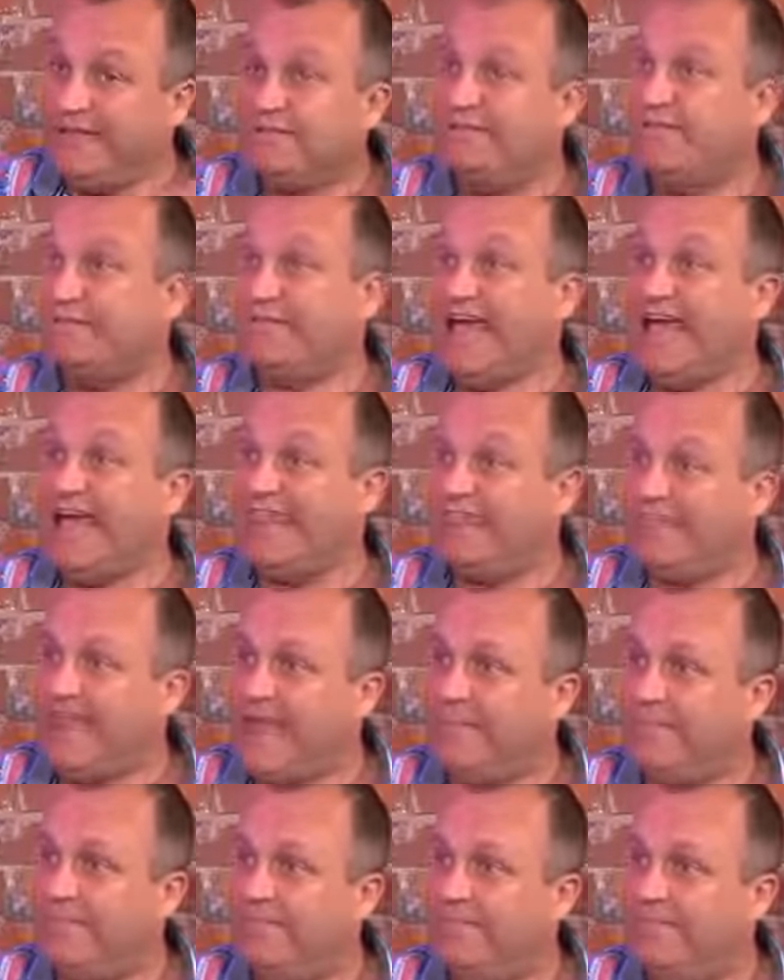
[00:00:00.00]
protect
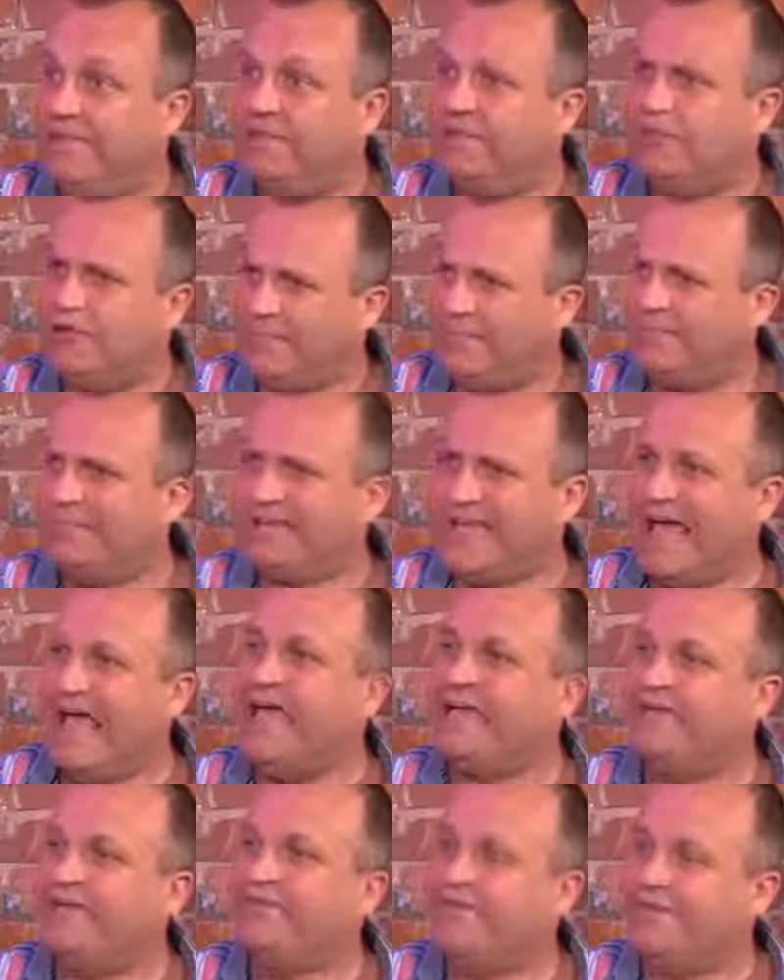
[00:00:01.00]
them. Not be
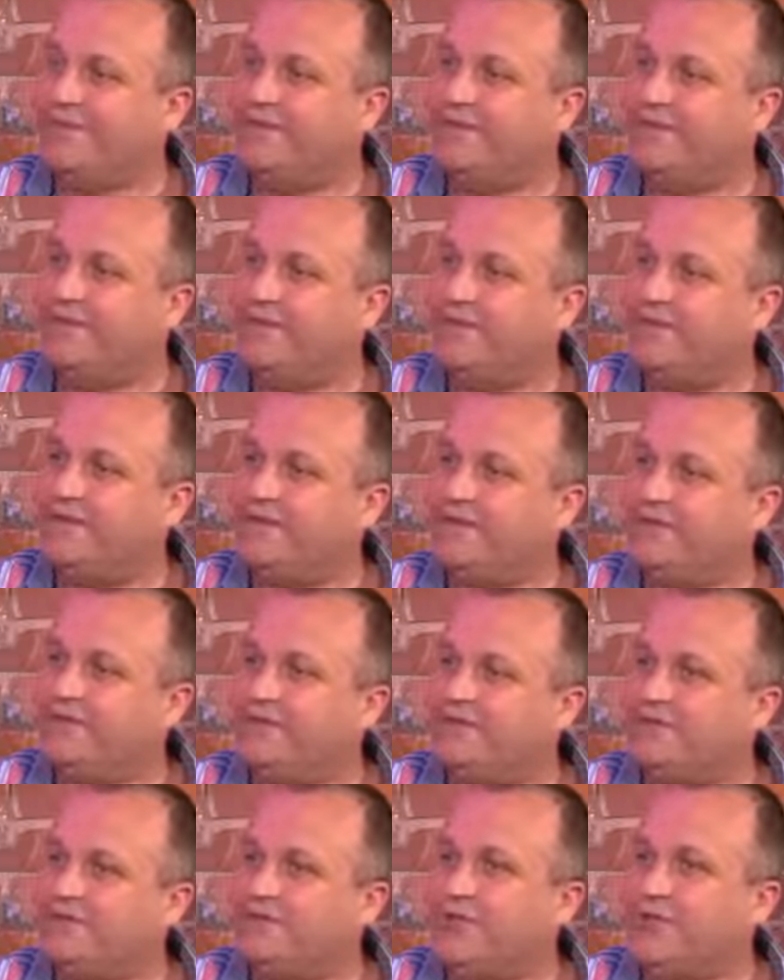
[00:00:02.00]
scared of them.
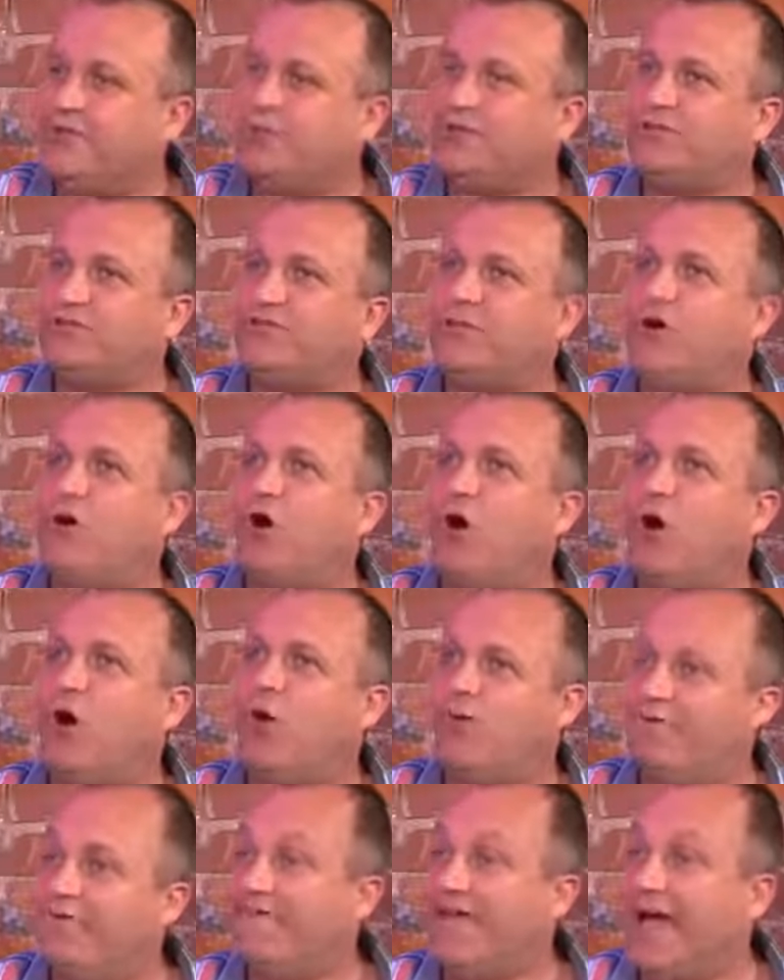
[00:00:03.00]
So once you've got
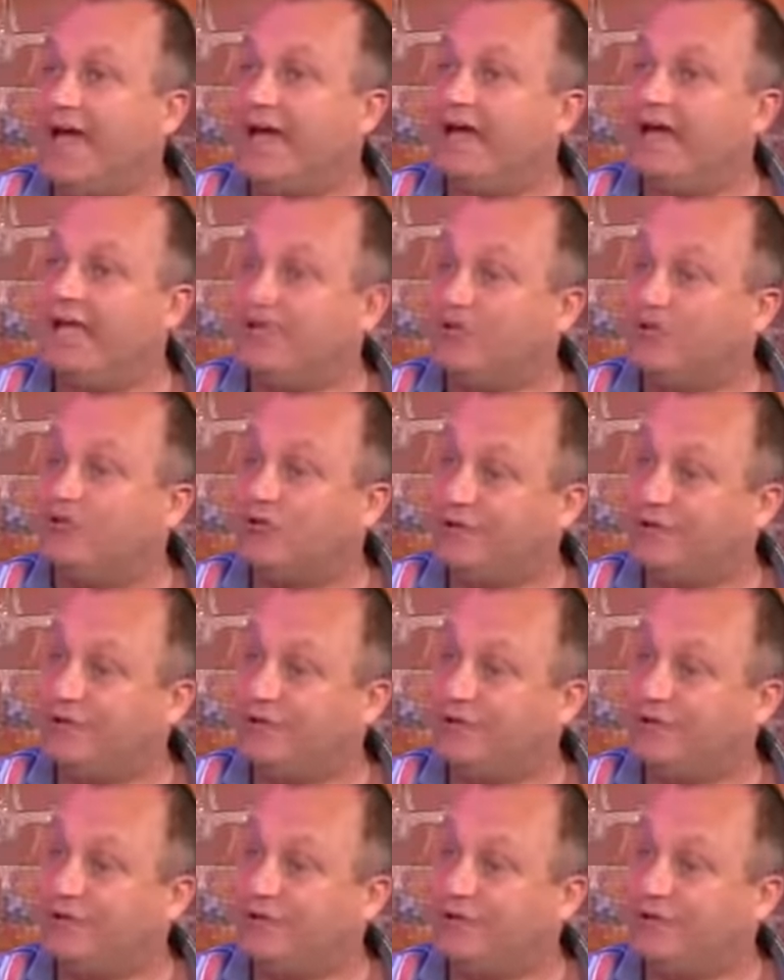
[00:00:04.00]
over that initial